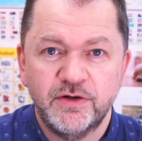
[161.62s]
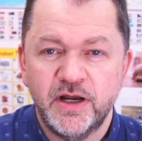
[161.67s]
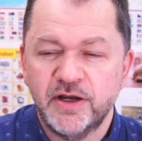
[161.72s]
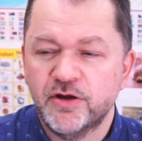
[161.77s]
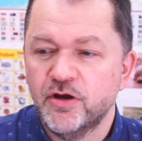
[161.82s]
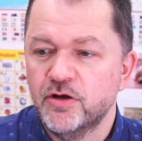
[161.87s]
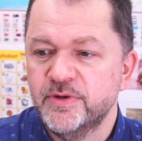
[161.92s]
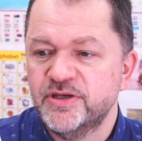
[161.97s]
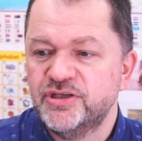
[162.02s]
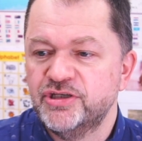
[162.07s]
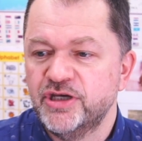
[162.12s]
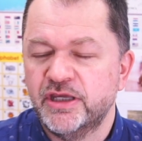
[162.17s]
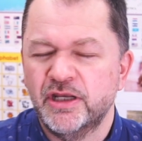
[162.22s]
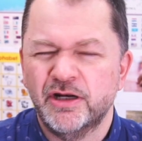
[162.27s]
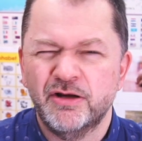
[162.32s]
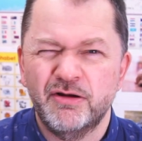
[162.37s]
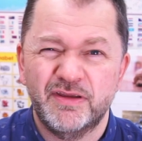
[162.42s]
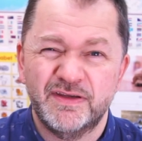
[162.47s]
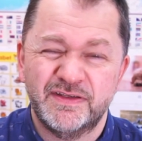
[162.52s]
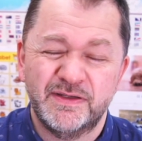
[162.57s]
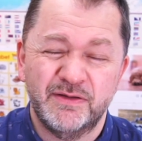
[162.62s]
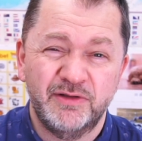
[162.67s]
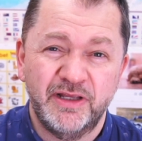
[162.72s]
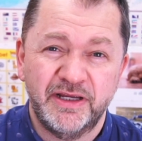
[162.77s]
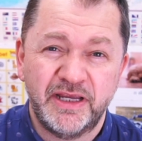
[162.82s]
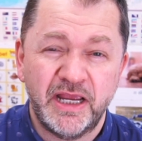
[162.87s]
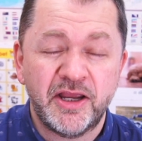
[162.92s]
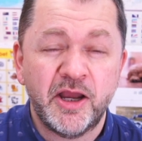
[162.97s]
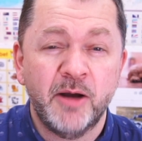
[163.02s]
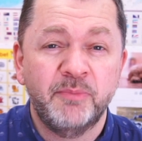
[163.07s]
I got my chicken. I got this
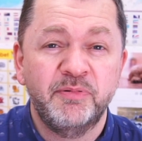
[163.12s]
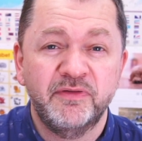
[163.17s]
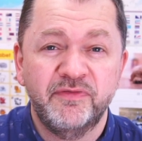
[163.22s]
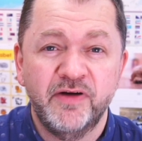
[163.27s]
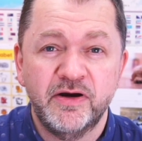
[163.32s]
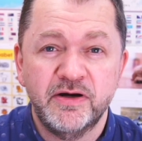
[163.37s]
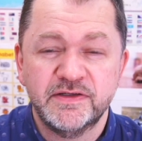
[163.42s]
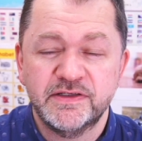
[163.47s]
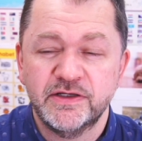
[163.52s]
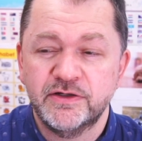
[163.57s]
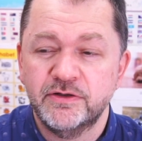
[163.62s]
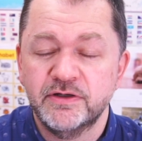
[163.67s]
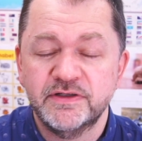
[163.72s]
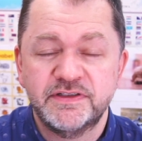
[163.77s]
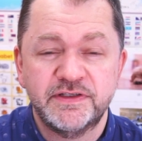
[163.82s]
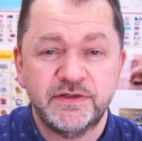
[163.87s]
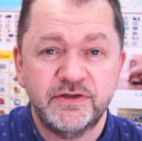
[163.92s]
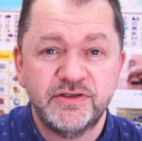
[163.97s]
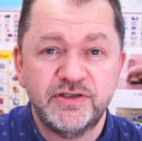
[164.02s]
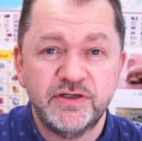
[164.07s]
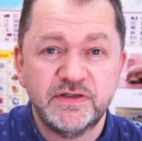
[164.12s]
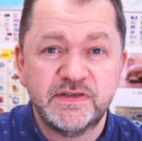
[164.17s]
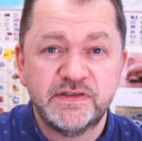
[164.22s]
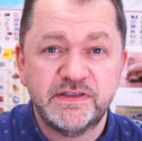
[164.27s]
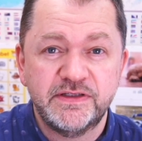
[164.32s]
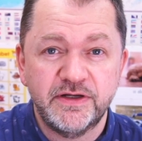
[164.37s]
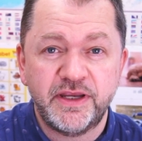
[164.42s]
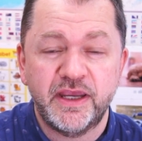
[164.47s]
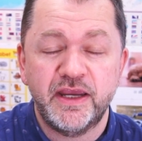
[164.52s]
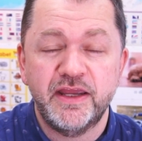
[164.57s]
like a couple of hours ago, so I just
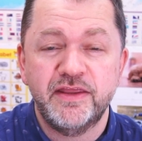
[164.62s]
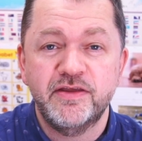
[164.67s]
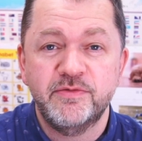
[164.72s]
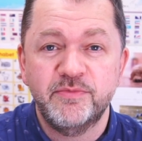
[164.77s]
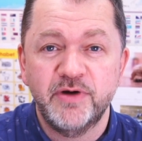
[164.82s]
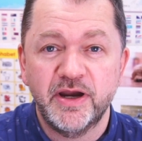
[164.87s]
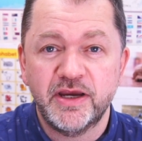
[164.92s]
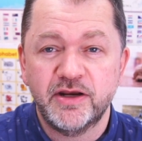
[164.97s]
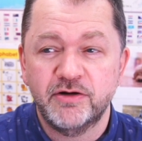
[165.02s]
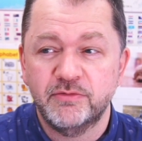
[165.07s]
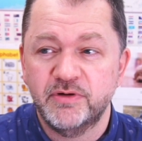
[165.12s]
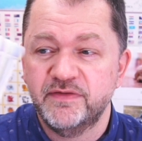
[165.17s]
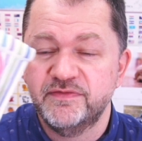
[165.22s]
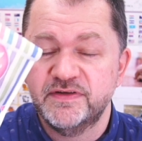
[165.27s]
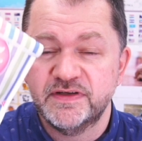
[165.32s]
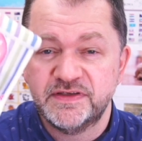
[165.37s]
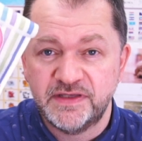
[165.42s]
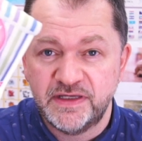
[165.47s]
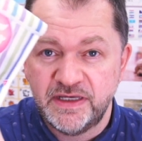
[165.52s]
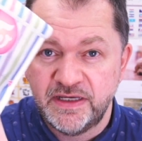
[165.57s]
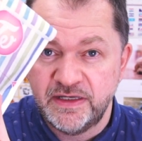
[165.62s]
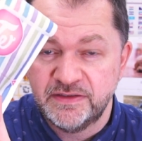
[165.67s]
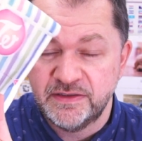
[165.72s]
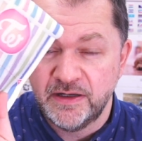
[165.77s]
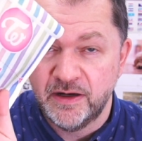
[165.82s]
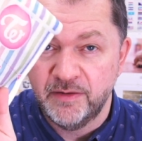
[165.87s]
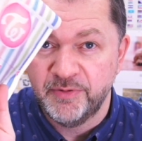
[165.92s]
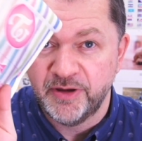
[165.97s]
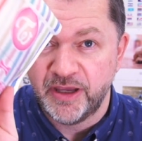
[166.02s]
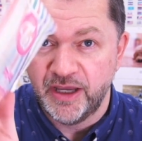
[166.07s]
stuck it in the microwave just to heat it
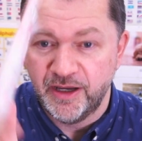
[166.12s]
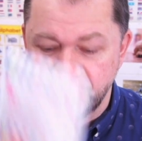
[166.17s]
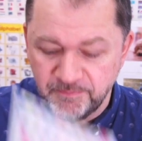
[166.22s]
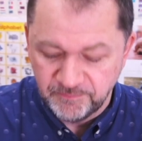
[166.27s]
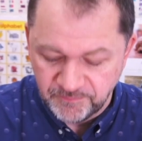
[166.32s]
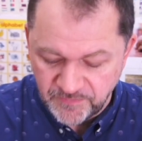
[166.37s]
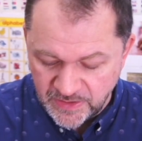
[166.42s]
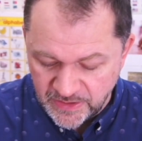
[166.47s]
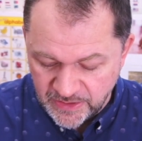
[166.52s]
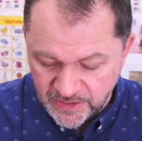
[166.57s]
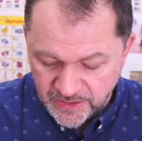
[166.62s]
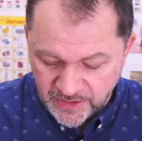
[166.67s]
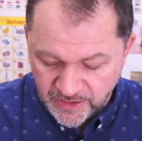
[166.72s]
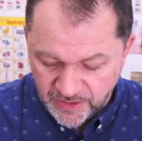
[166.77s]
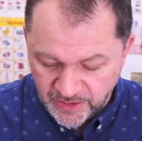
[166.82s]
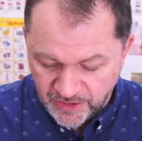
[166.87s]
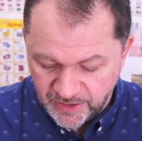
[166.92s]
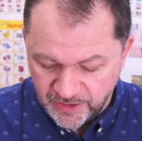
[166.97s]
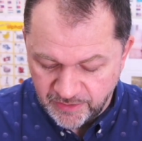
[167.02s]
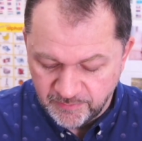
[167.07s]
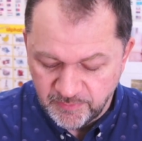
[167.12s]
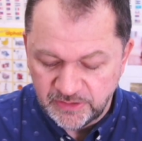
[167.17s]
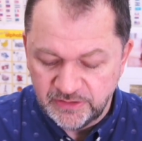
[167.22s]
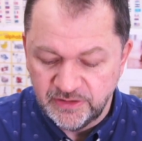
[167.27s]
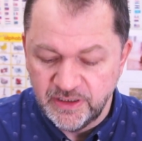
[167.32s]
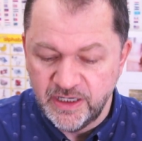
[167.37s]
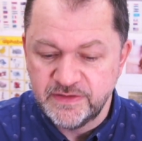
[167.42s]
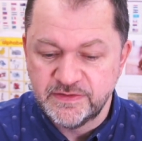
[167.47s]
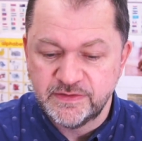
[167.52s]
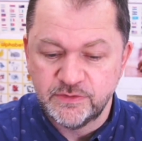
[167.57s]
up again.
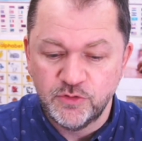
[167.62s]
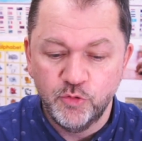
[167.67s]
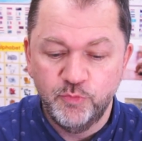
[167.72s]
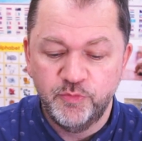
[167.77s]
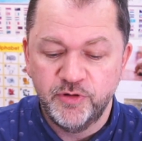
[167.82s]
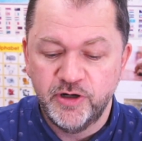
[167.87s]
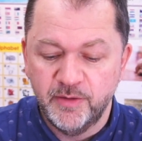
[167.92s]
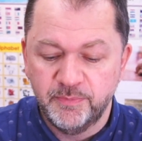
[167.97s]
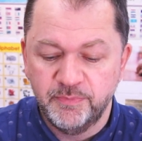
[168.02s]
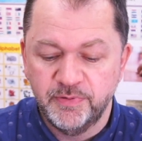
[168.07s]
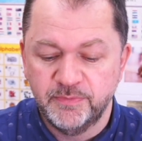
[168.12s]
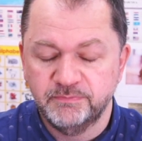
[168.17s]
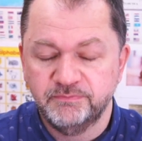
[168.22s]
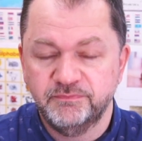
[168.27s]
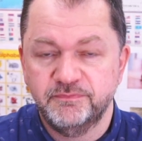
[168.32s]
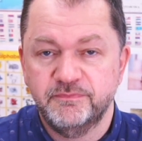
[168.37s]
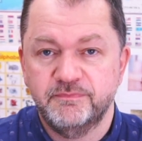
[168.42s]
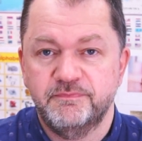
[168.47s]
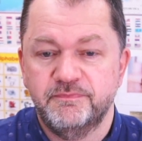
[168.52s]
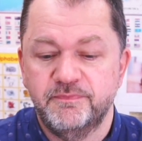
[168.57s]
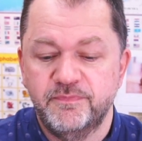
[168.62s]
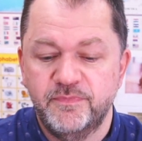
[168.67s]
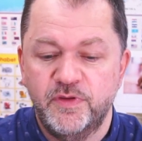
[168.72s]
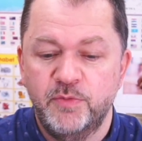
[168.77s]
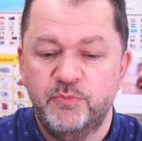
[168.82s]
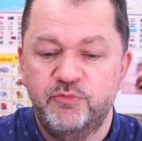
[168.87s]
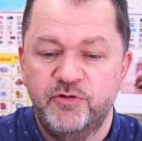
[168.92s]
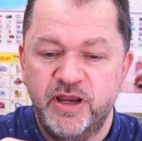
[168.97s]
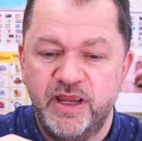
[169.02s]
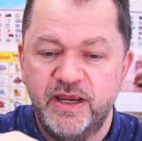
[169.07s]
Let's open up the
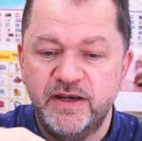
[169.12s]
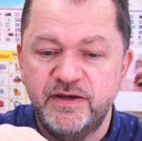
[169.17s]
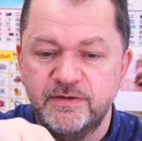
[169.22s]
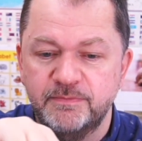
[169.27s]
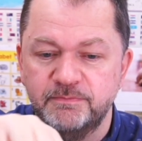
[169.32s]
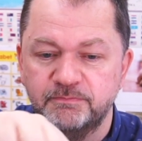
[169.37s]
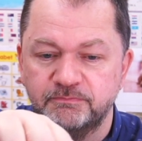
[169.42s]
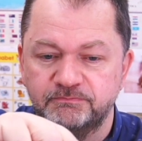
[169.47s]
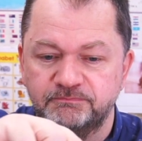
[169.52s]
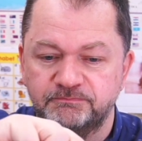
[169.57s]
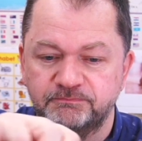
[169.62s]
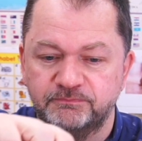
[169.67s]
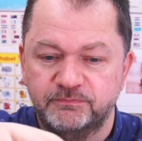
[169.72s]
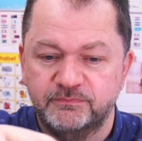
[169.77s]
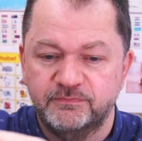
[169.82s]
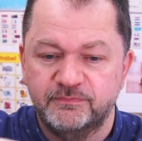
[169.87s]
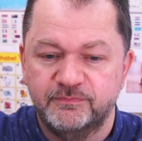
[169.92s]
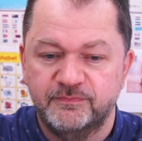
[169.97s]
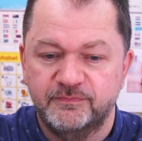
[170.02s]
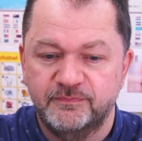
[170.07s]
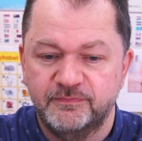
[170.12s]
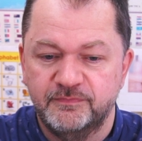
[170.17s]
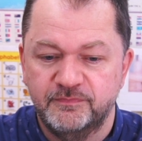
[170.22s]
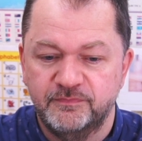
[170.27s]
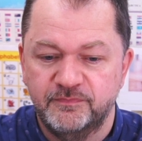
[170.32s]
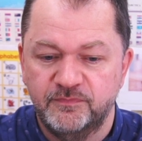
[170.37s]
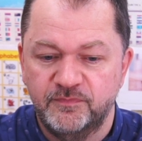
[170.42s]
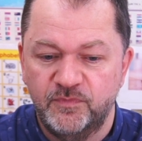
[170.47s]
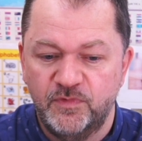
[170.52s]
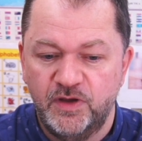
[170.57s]
bread
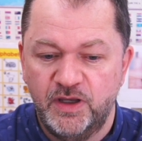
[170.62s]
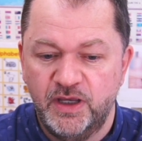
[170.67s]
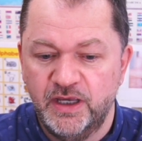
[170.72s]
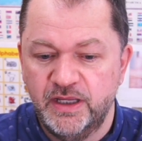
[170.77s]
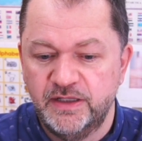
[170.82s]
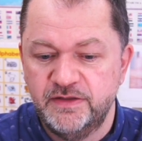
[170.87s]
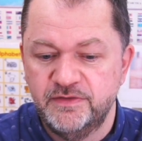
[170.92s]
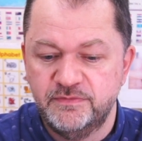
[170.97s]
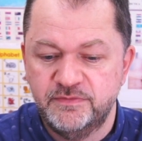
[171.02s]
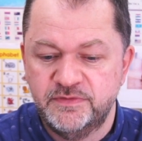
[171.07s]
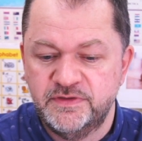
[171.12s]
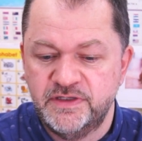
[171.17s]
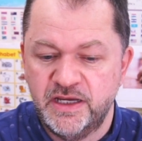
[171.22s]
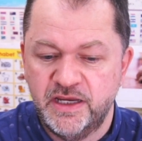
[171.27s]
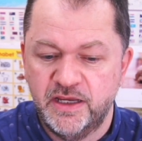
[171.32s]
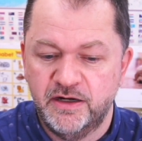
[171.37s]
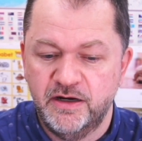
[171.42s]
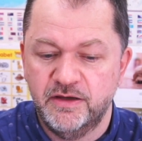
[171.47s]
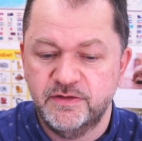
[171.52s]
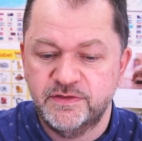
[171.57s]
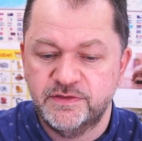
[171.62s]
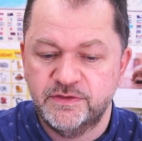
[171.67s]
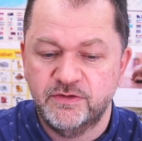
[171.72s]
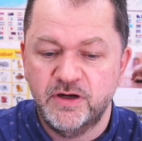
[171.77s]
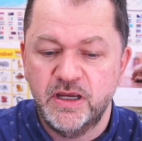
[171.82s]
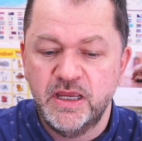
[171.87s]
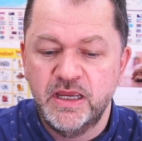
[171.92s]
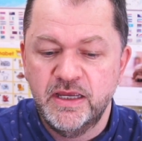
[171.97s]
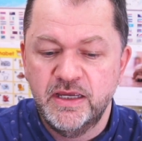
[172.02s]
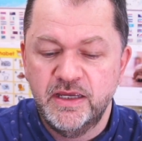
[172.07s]
and take it out.
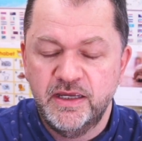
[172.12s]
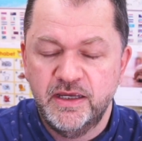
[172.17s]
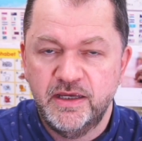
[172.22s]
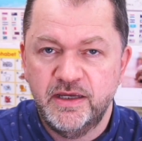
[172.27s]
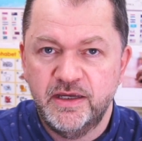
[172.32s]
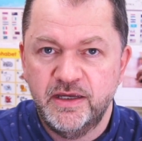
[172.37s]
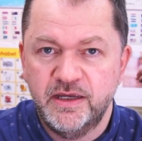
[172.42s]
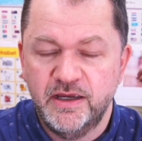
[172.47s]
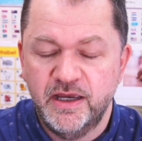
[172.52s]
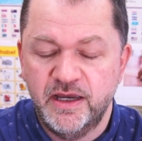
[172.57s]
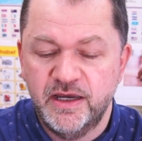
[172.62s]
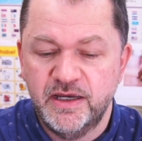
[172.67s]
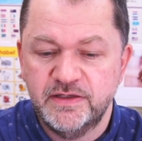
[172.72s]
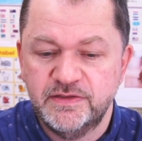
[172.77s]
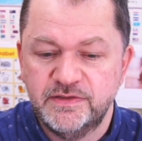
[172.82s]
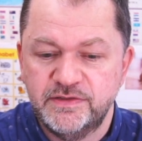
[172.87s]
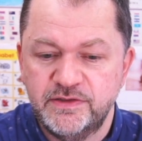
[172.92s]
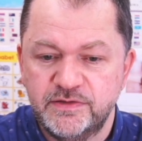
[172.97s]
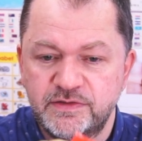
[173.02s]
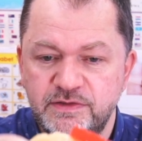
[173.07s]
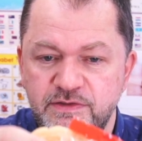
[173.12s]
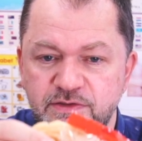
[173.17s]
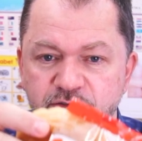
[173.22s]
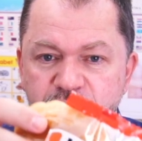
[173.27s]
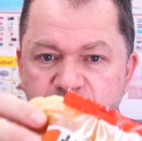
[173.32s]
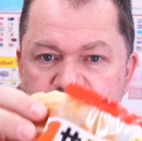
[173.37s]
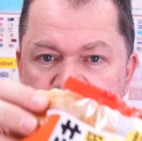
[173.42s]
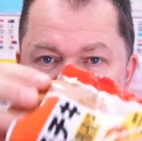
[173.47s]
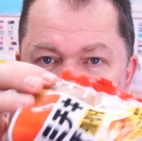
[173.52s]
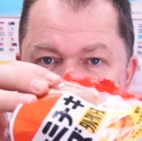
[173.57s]
So as you
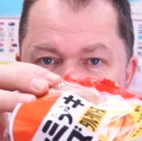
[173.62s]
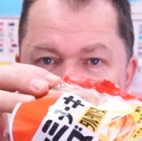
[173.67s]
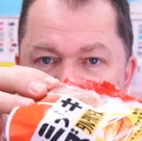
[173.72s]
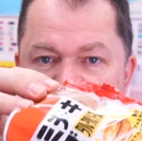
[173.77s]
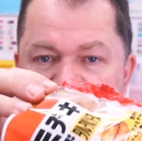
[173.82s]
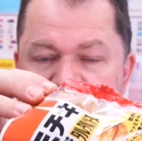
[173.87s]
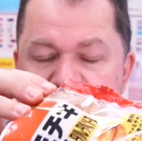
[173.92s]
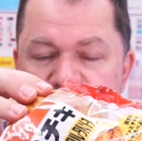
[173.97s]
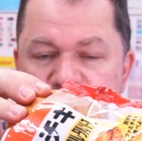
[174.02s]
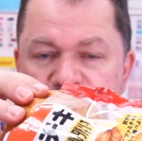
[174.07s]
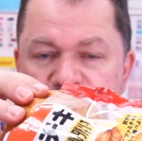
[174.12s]
saw earlier,